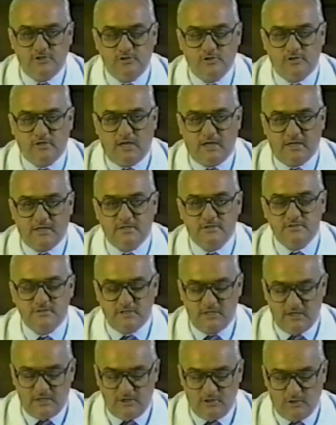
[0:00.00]
I can
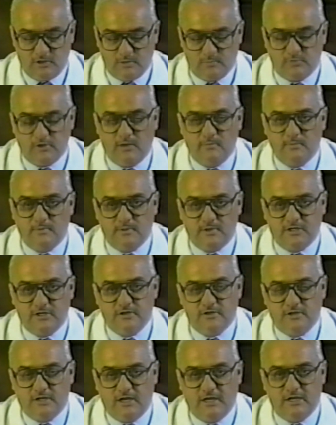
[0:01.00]
say you could probably cure
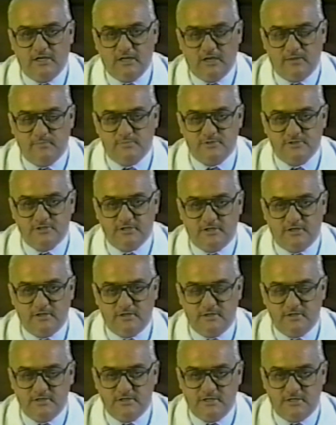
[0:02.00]
99% of the
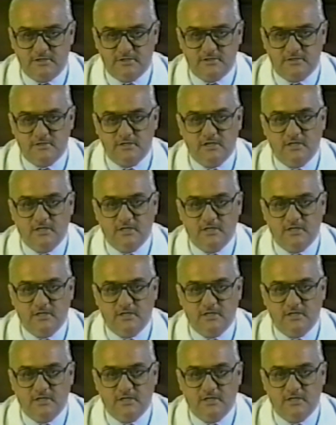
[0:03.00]
diseases